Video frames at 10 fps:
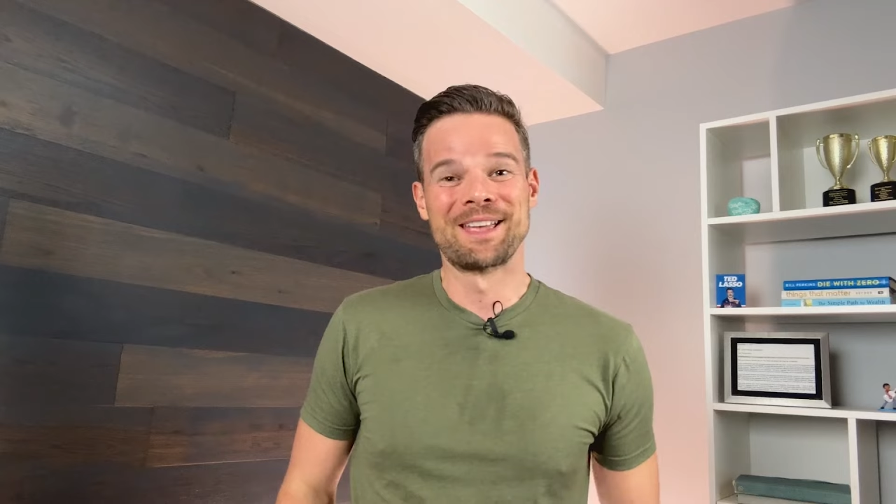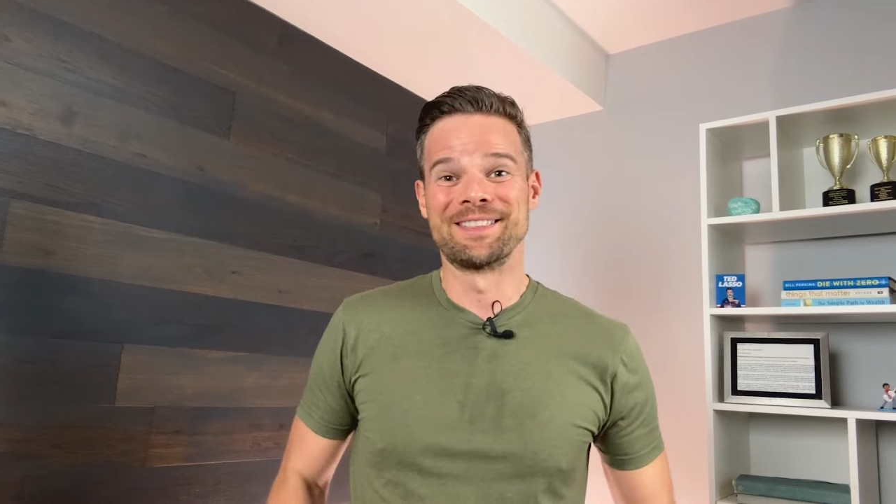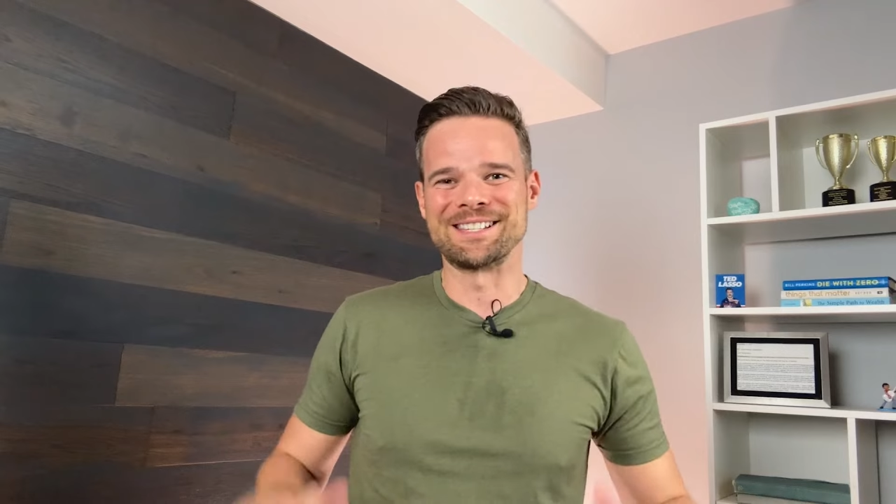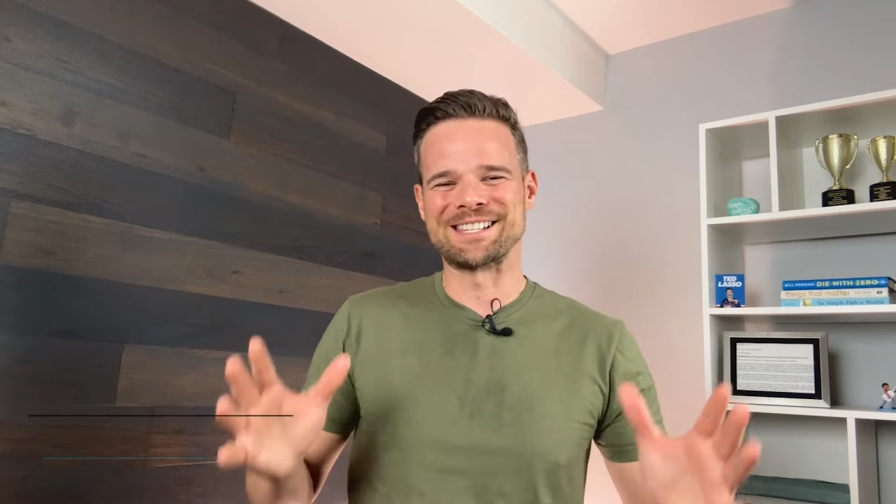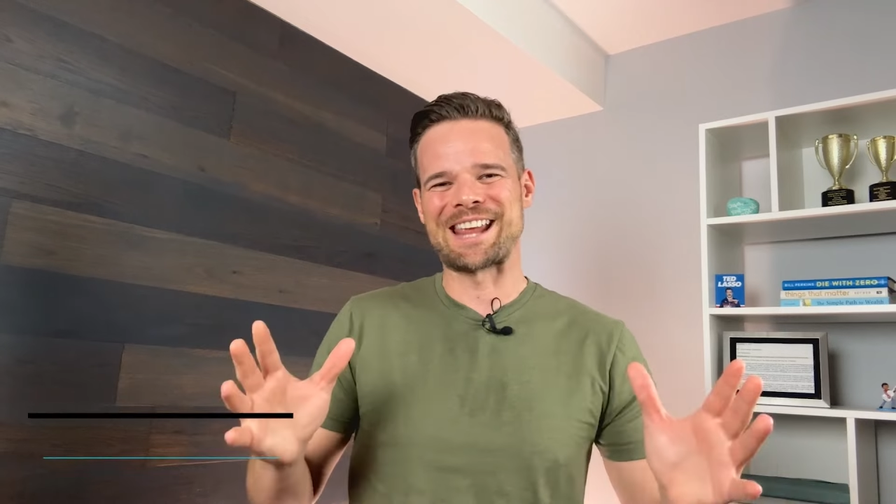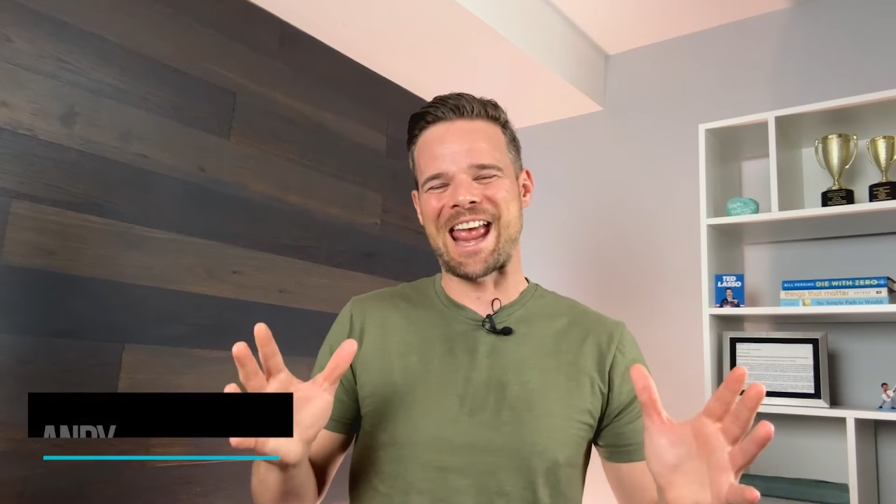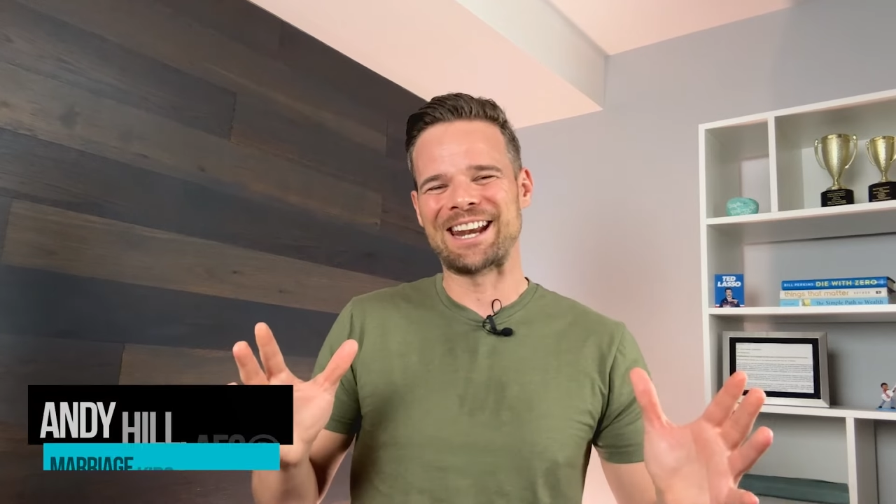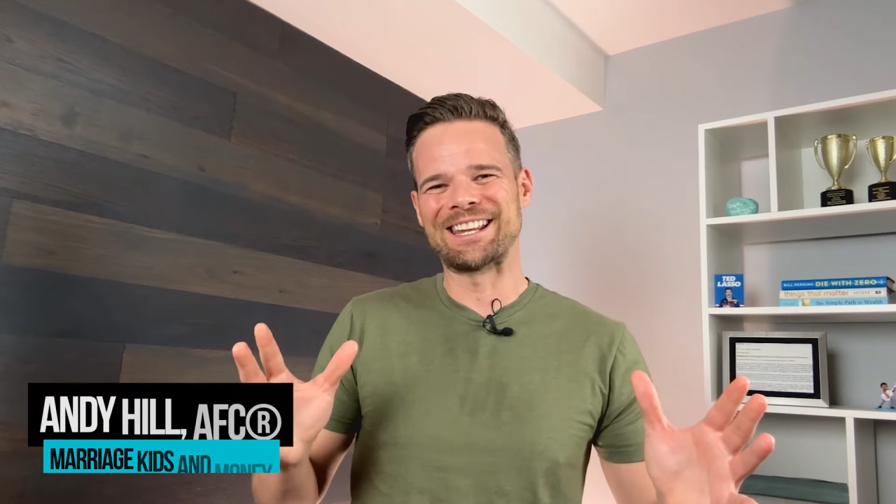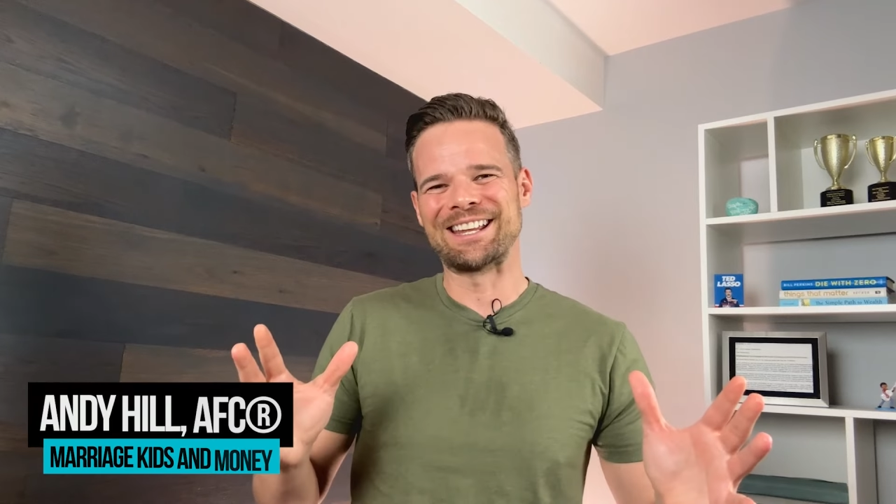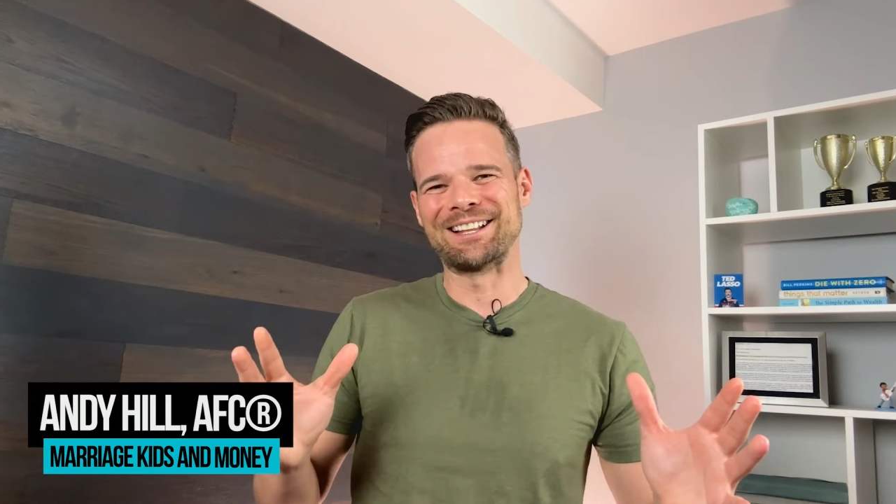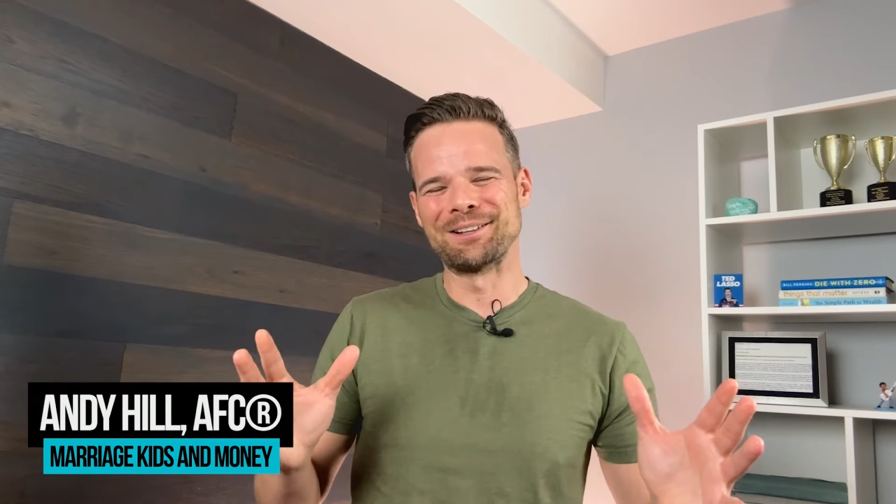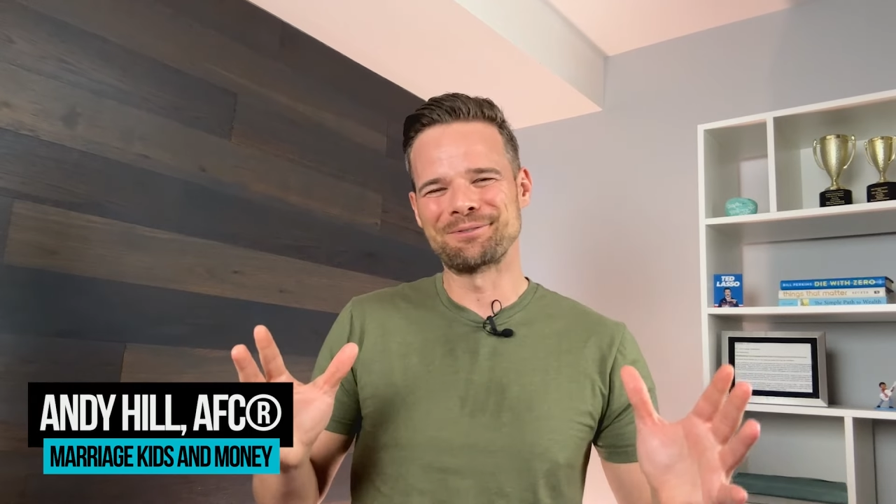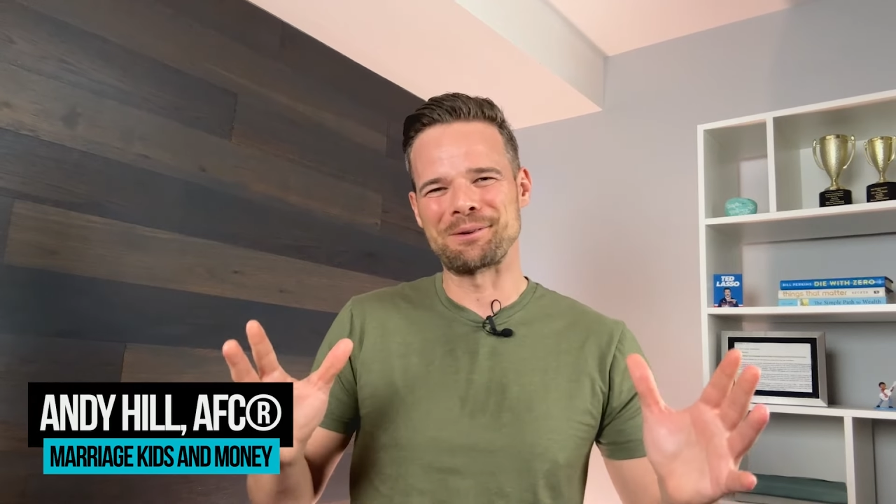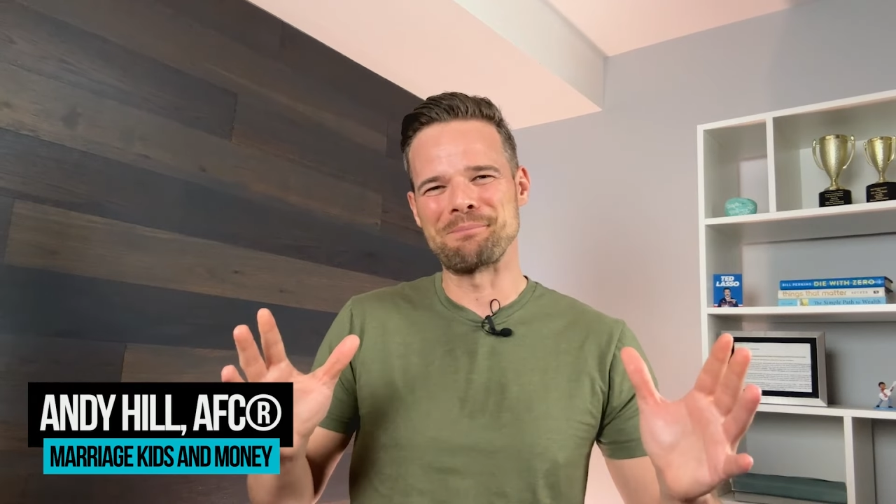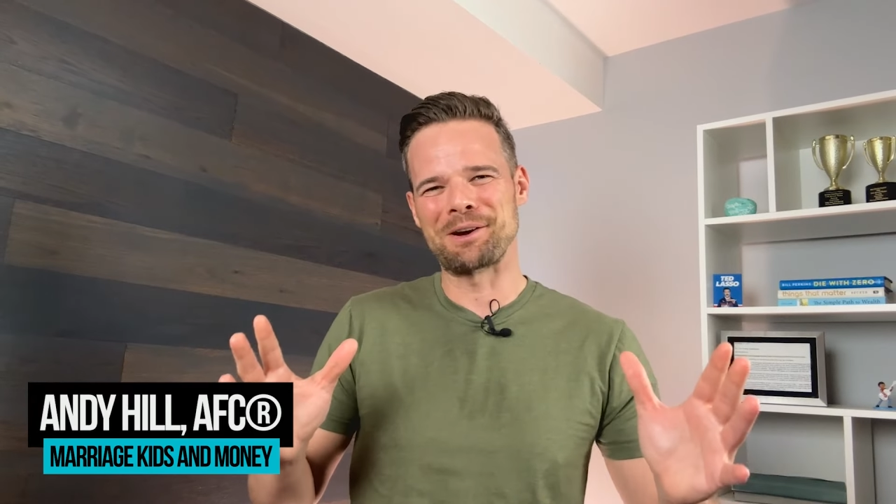This is Andy Hill
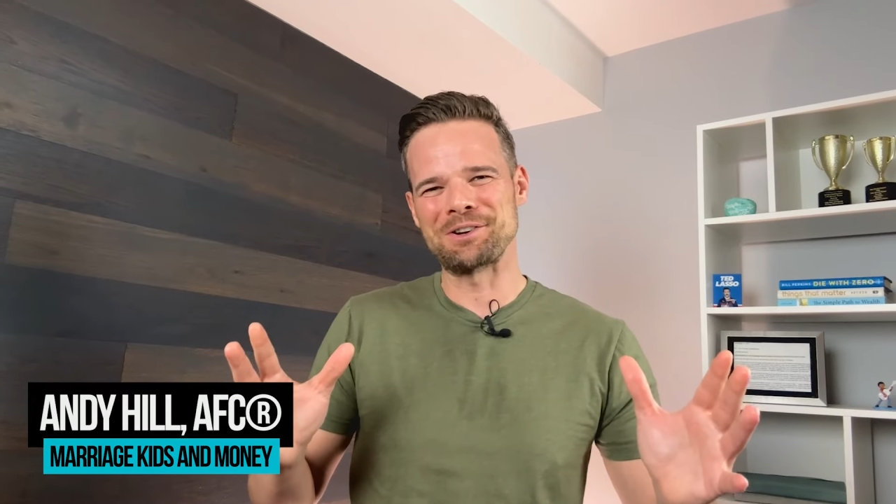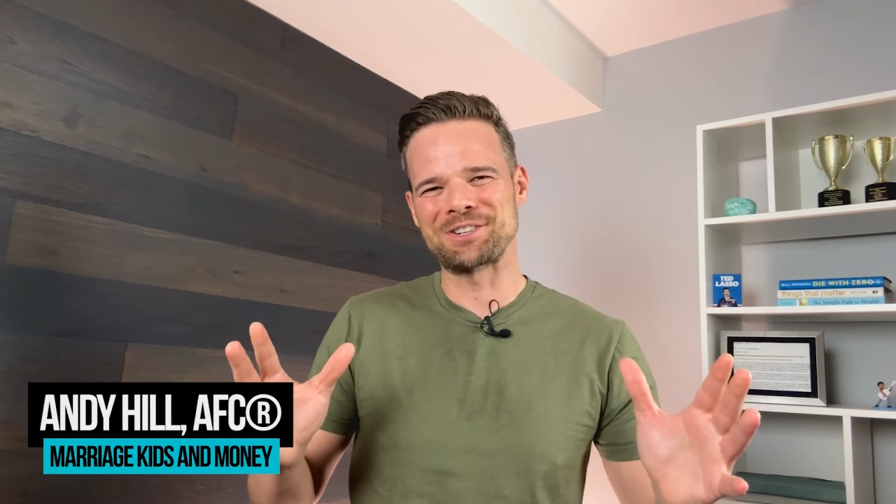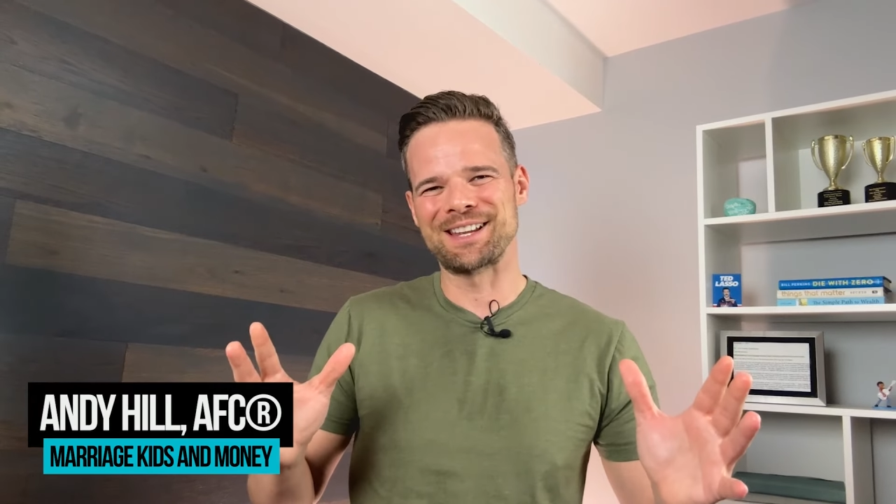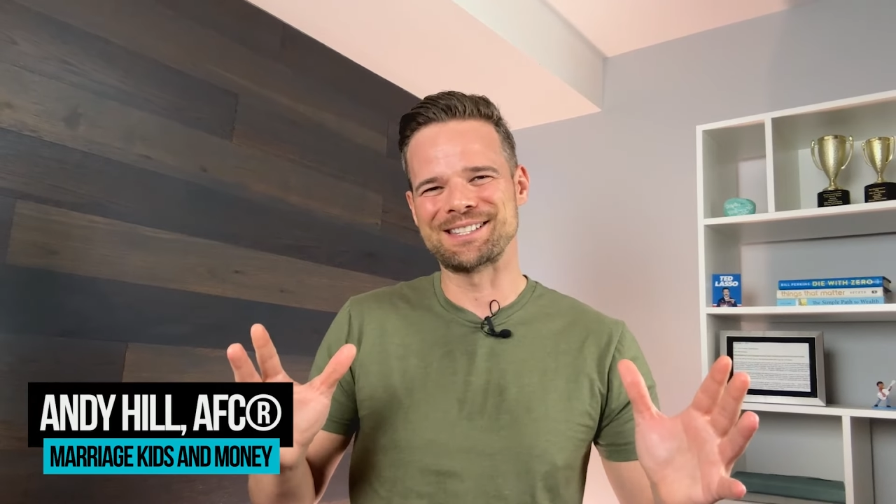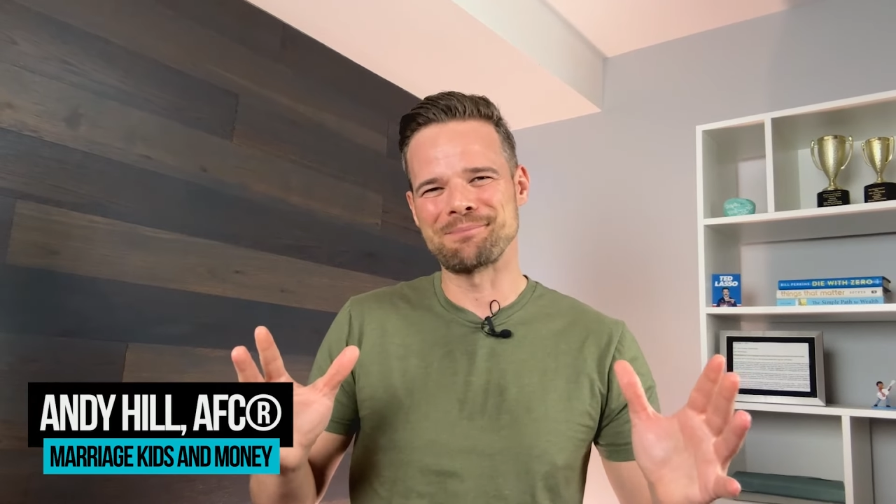from Marriage, Kids,